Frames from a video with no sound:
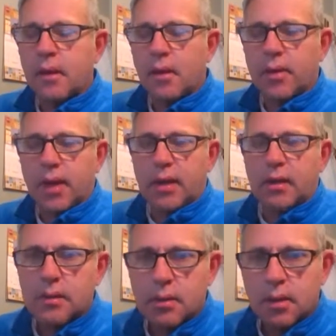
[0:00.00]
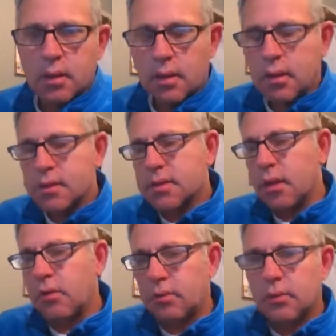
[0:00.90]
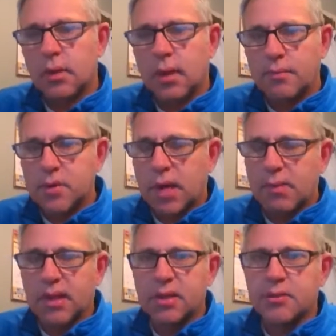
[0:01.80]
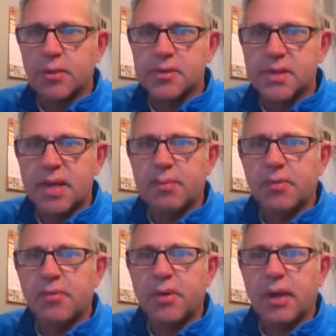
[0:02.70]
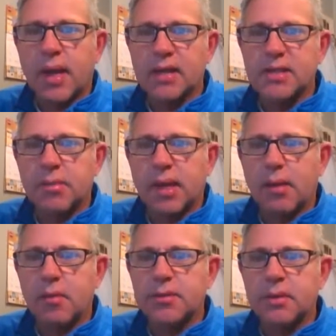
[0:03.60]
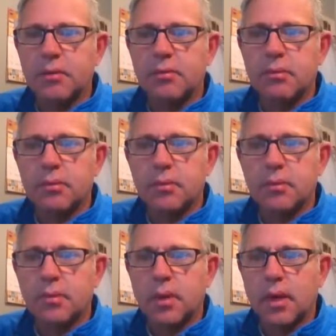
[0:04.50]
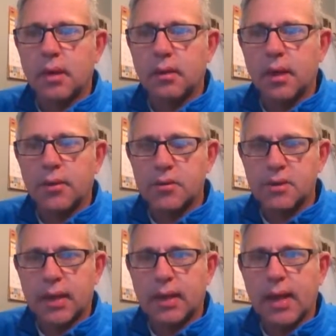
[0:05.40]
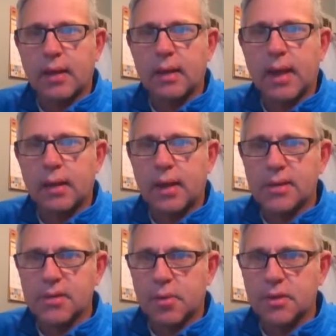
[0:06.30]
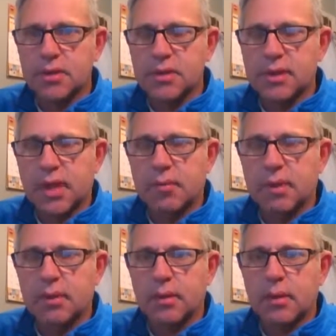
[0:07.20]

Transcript: Okay, so I'm trying to make this real simple for you guys to be able to understand how to analyze a merchant statement.